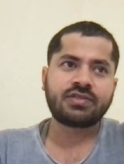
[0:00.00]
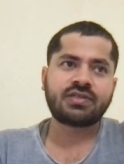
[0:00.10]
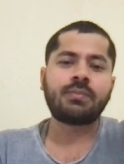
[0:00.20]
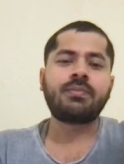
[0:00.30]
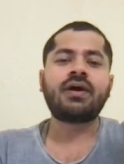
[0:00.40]

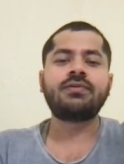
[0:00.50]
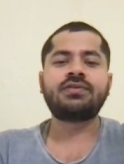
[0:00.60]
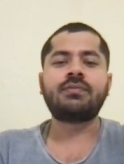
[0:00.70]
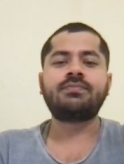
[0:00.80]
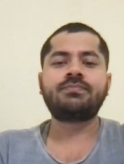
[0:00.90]
sub
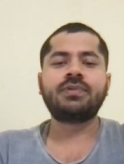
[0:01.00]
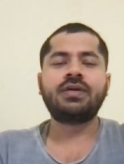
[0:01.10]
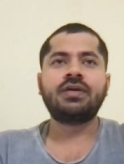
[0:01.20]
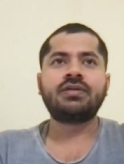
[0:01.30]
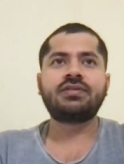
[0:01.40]
sub
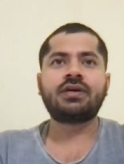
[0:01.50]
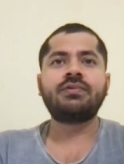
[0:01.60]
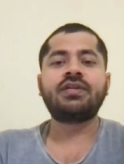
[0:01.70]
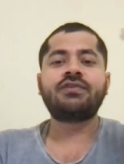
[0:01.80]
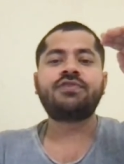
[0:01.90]

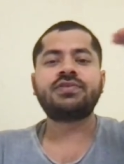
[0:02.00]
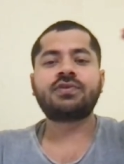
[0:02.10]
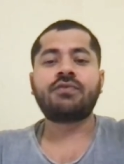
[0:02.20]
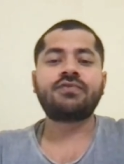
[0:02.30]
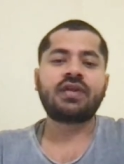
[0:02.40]
sub interface
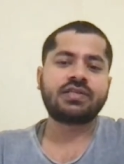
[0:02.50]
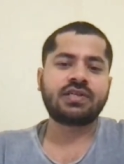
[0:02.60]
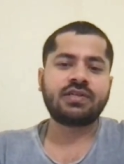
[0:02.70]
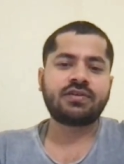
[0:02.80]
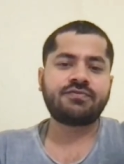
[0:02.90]
of
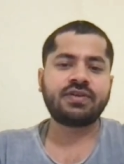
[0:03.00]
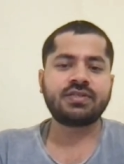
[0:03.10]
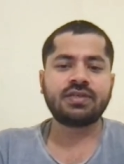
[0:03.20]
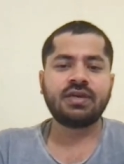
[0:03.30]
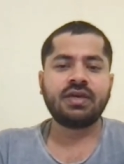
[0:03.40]
collection
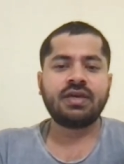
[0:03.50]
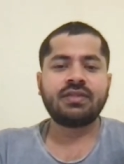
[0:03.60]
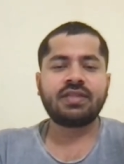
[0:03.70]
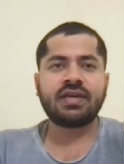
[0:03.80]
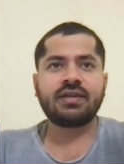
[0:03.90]
interface
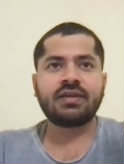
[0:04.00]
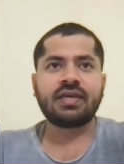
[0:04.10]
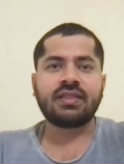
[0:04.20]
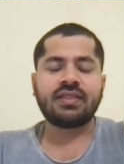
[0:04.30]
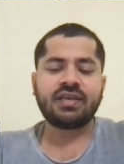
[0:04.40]
then
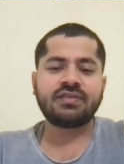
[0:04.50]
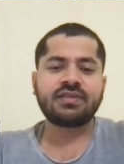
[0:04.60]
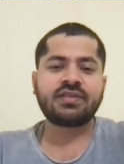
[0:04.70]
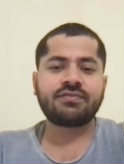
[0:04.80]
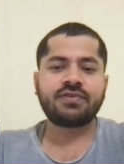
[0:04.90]
in these
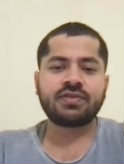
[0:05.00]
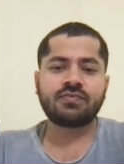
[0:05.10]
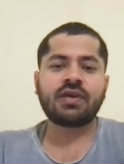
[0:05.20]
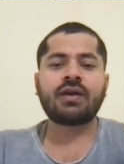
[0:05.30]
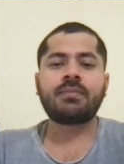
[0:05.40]
interface
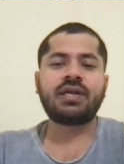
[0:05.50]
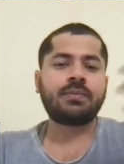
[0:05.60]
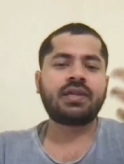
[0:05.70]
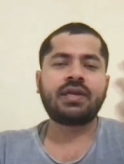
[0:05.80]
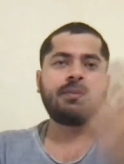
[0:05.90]
we have
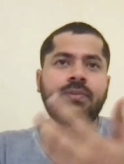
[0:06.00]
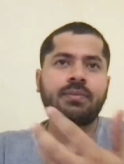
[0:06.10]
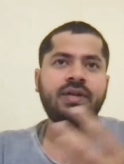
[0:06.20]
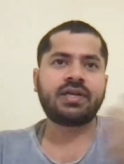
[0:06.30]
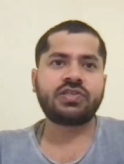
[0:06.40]
multiple
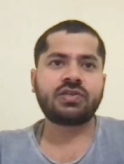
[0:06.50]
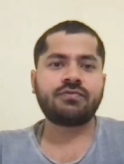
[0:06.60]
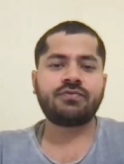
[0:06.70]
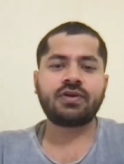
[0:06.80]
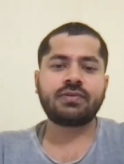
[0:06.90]
implementation
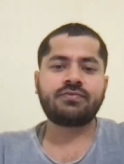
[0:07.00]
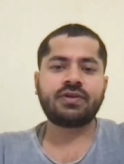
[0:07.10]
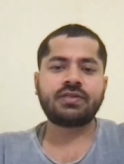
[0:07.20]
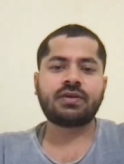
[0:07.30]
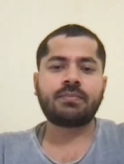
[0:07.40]
for for
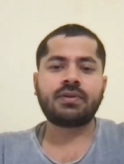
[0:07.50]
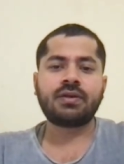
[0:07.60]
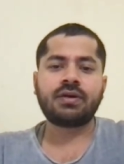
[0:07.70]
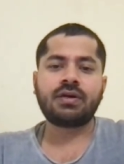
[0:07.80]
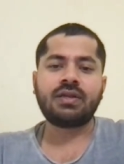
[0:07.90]
example
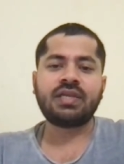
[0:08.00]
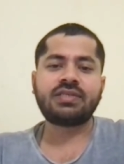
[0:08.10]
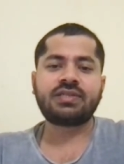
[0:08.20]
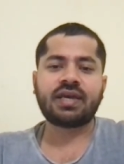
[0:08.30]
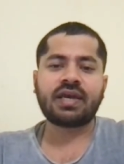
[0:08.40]
a
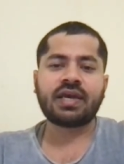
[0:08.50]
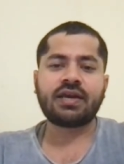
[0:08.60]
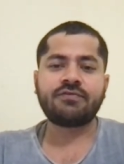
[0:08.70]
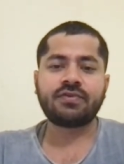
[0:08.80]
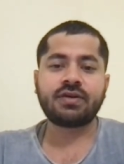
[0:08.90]
list
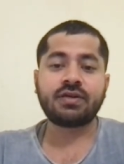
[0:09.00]
have